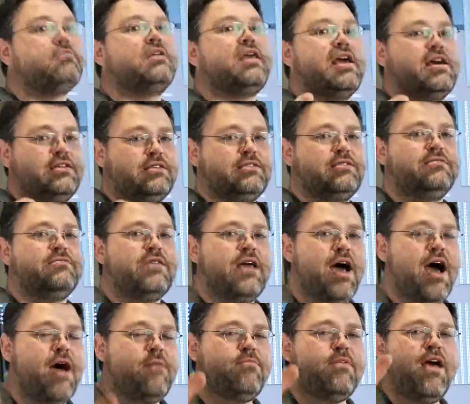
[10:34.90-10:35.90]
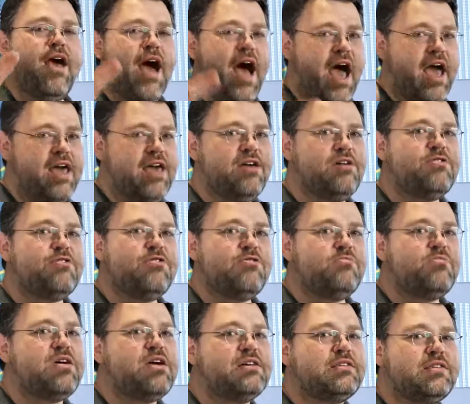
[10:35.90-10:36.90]
yes, yeah, I, I hear
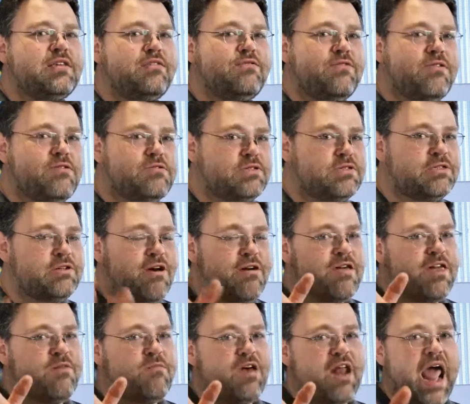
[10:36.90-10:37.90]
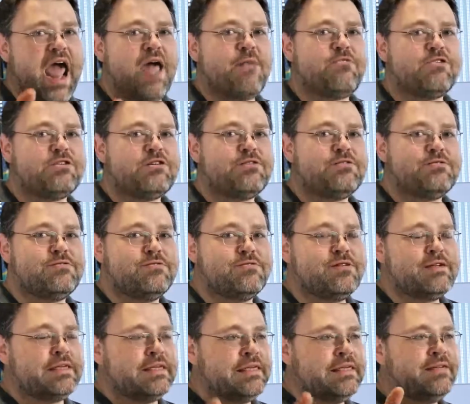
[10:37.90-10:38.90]
you B S D folks talking about hammer
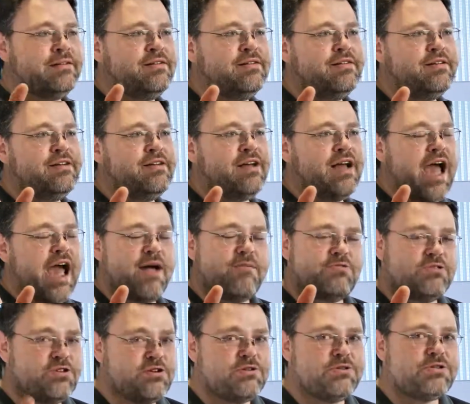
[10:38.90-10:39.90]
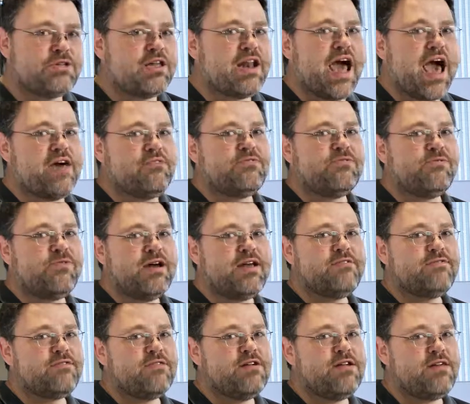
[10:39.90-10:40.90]
two. hammer two is going to have to
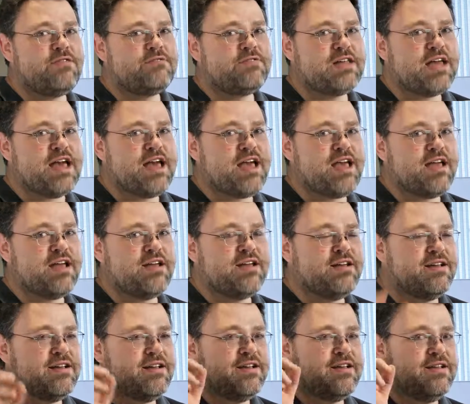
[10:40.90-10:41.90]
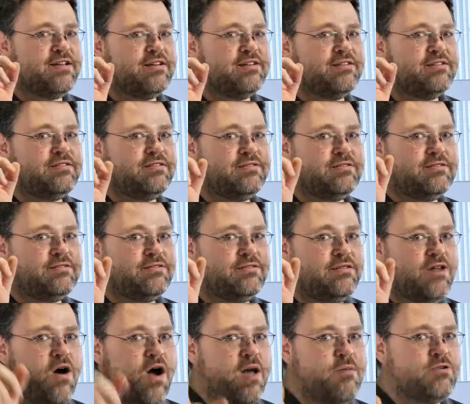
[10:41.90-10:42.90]
wait for another day.
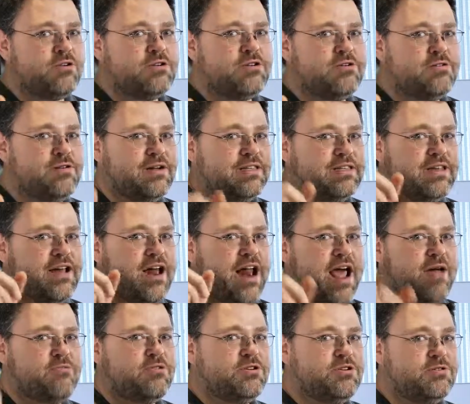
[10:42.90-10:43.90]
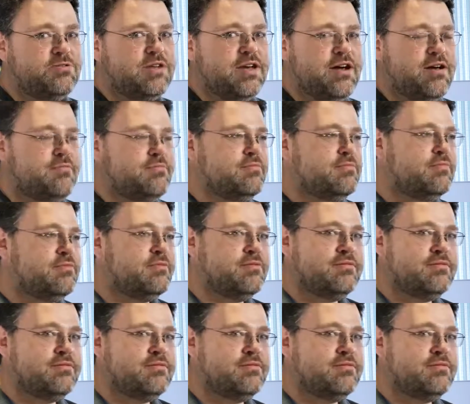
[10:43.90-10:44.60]
No, hammer two. It's not hammer two time.